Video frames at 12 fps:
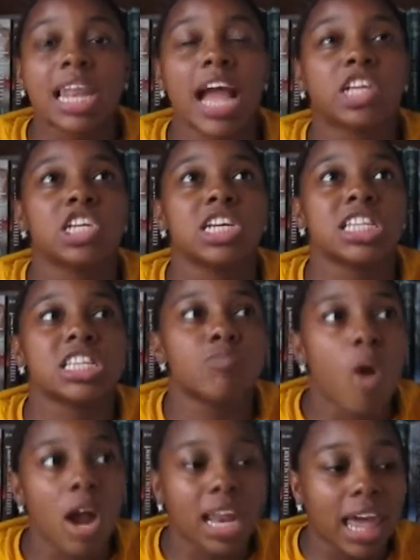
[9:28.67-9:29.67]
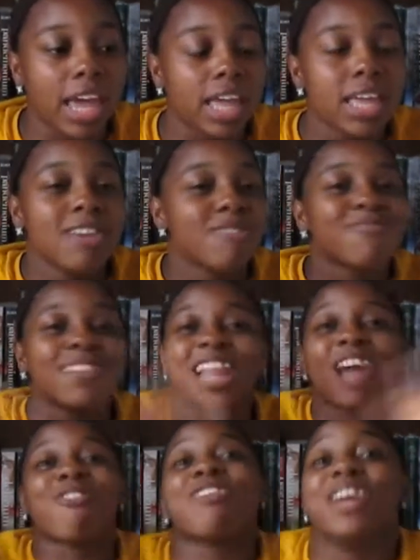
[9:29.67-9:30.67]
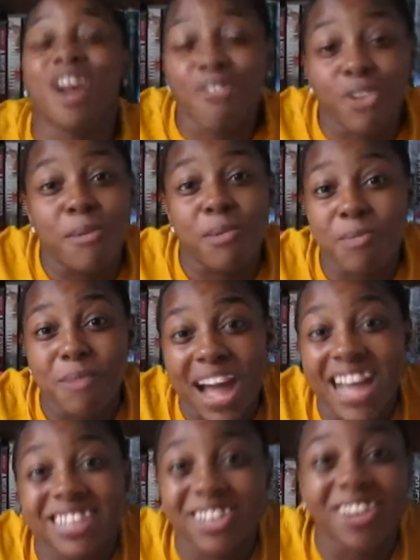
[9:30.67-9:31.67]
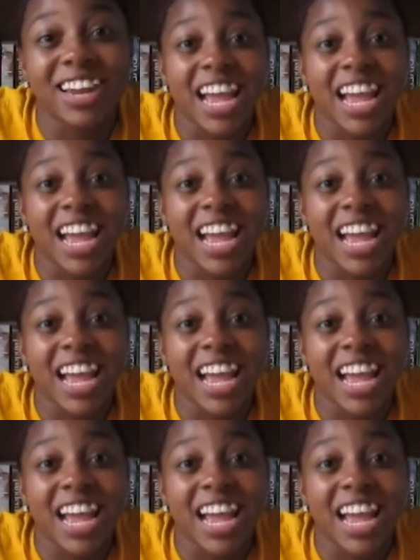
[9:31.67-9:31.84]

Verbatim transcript: Like she is smart, like like Reid off of Criminal Minds, yo.